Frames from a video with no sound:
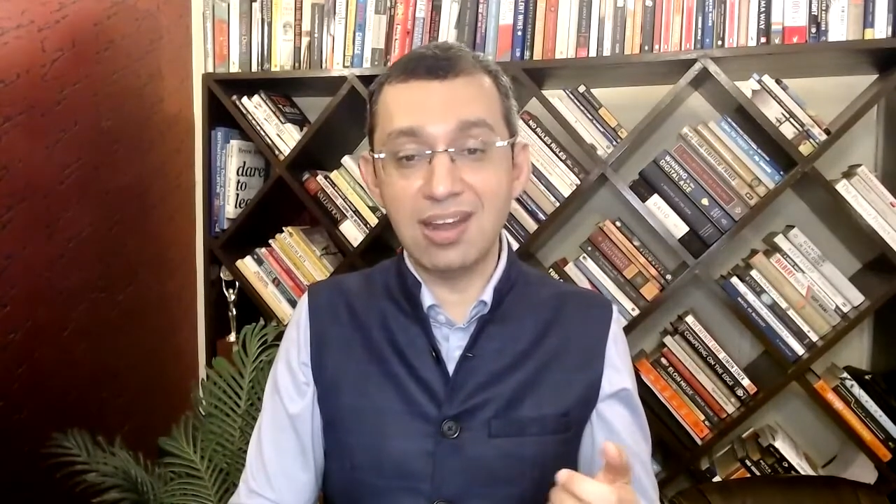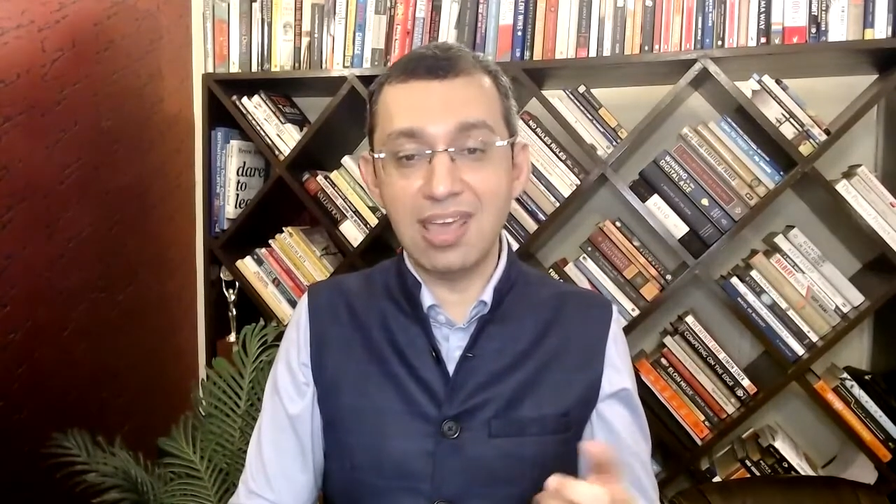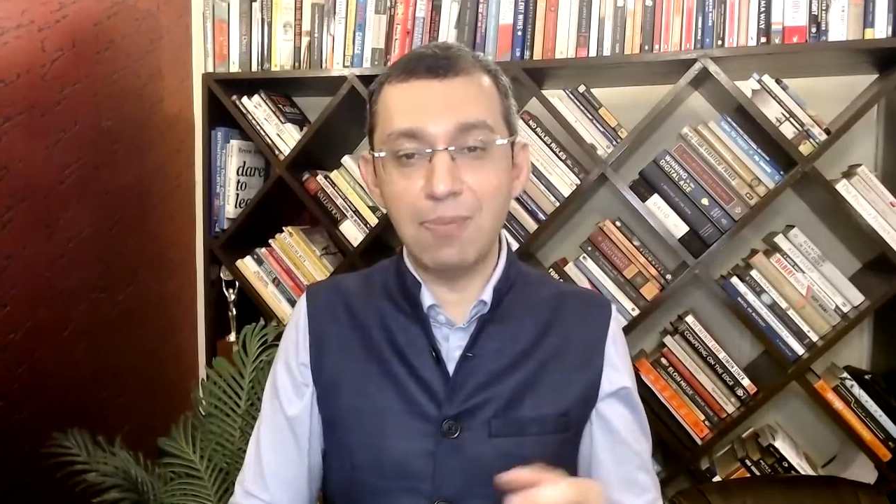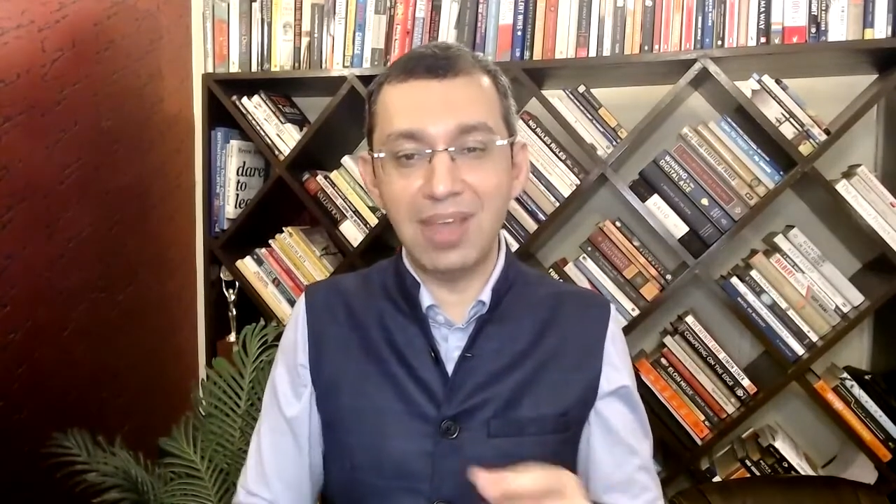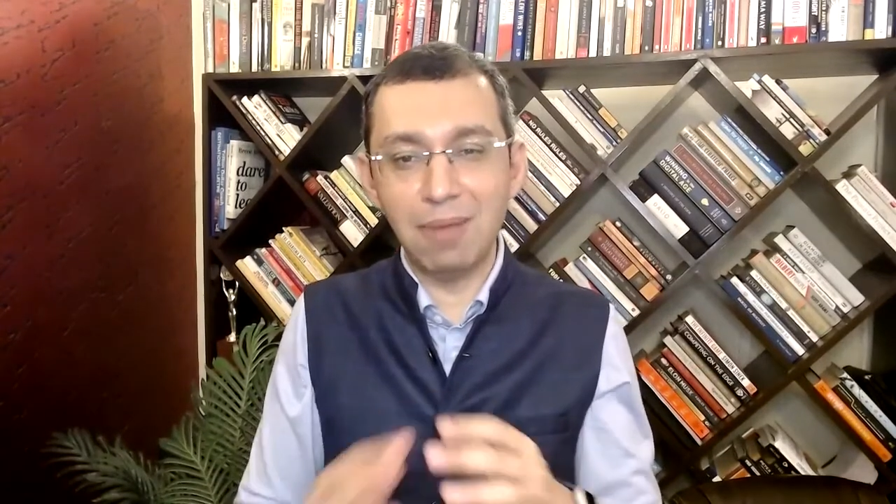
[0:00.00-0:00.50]

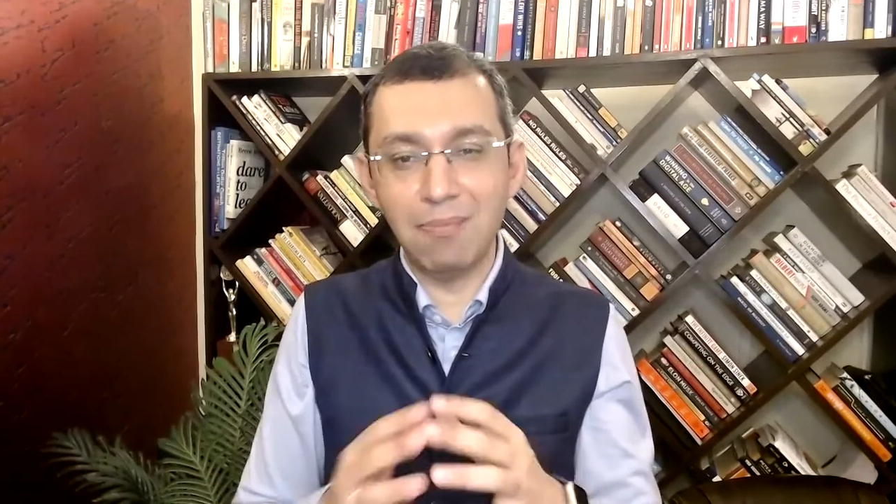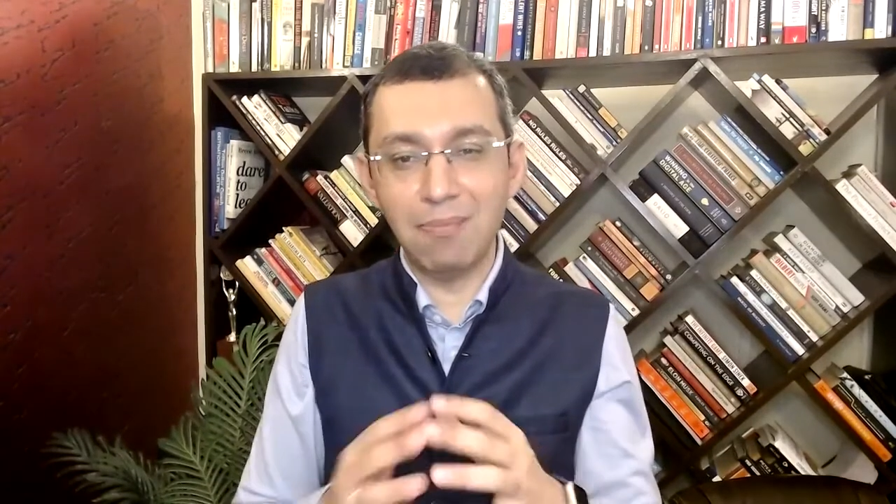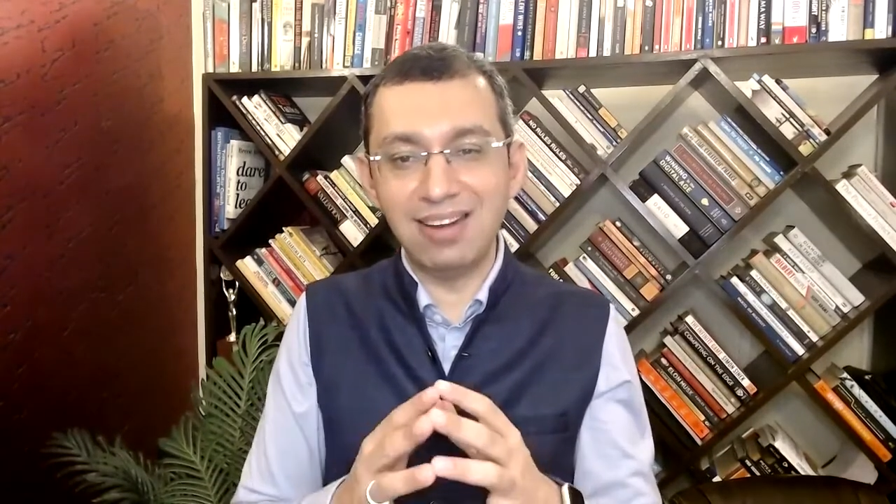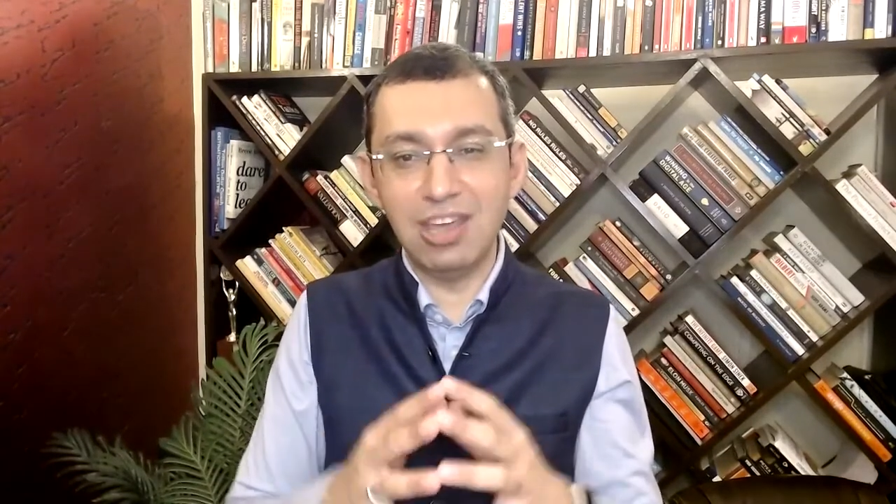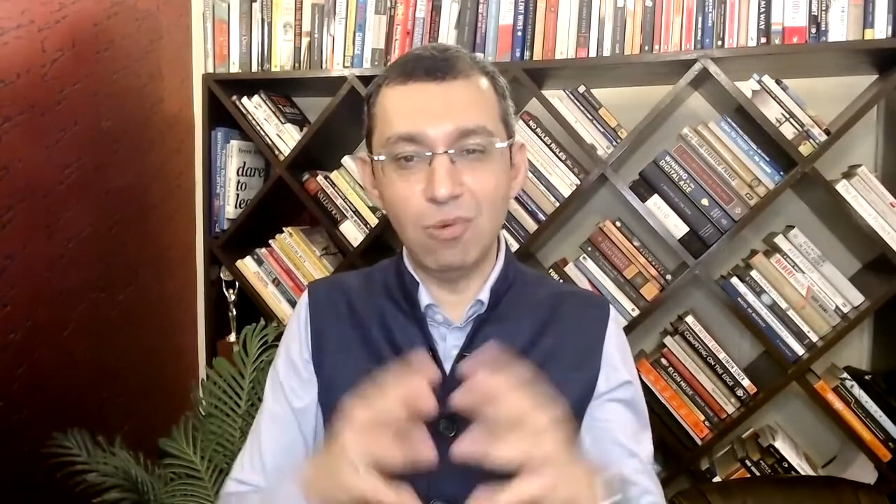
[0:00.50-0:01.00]
keeping in
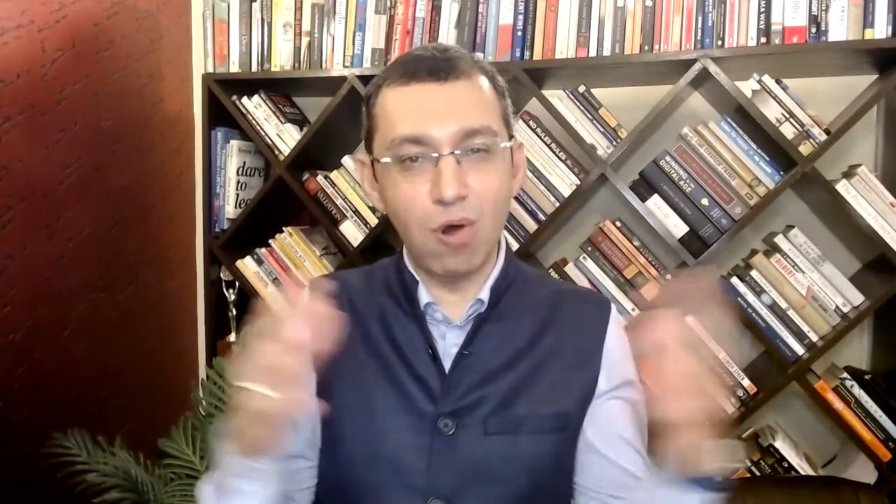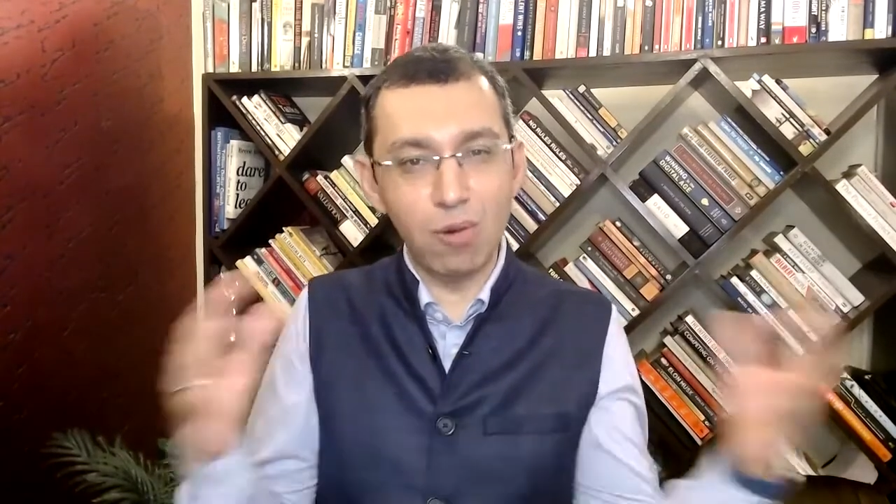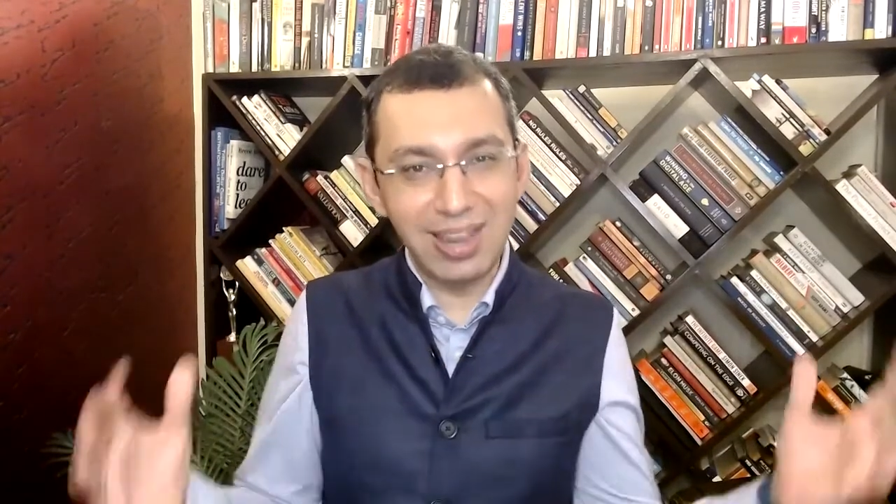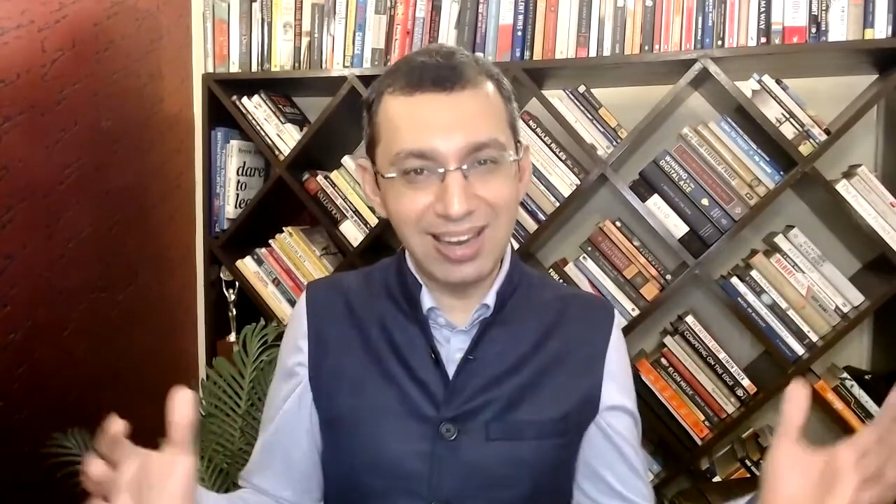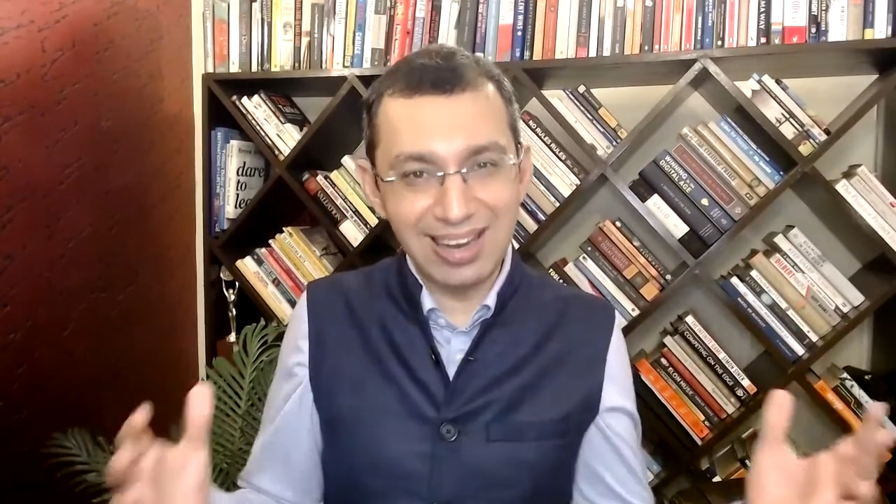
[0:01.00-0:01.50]
mind the
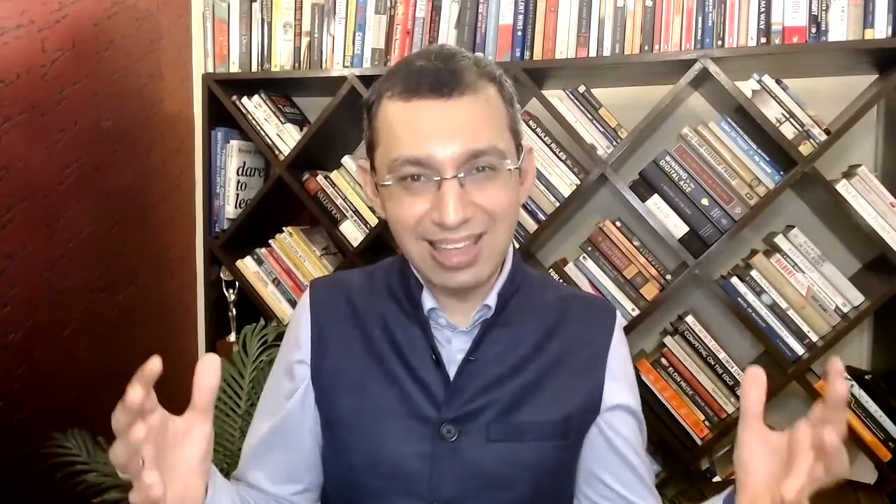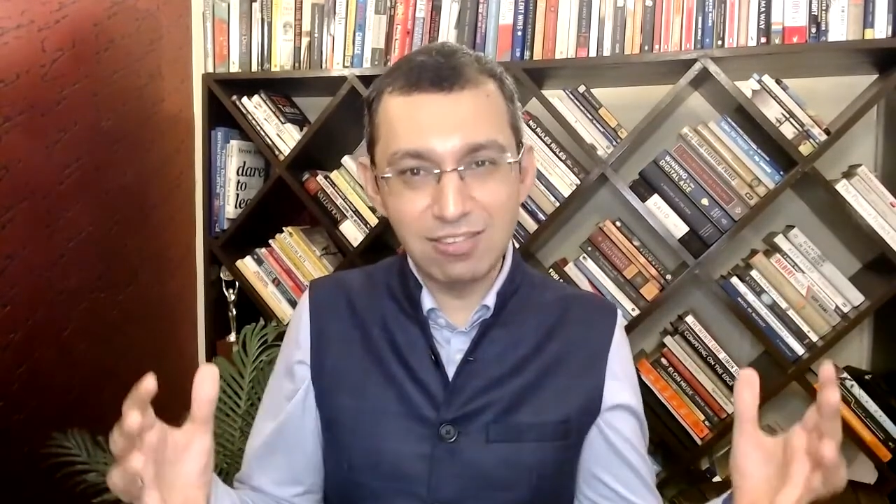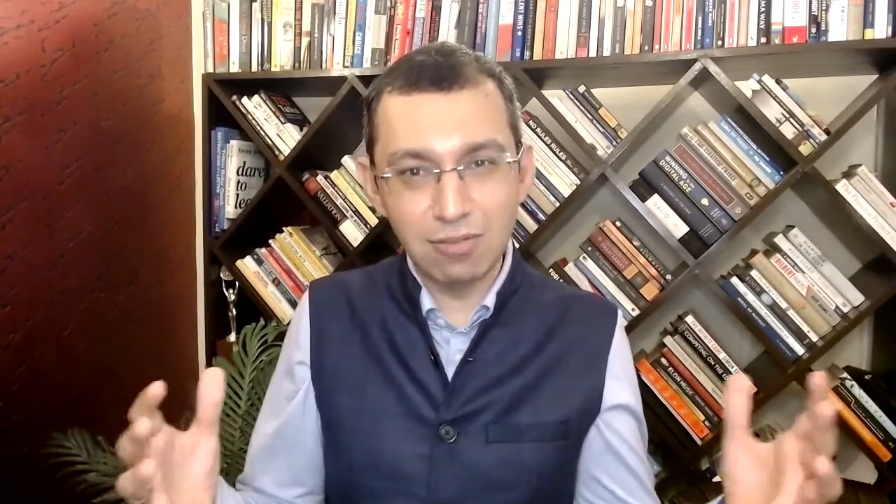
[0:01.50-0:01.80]
evolving needs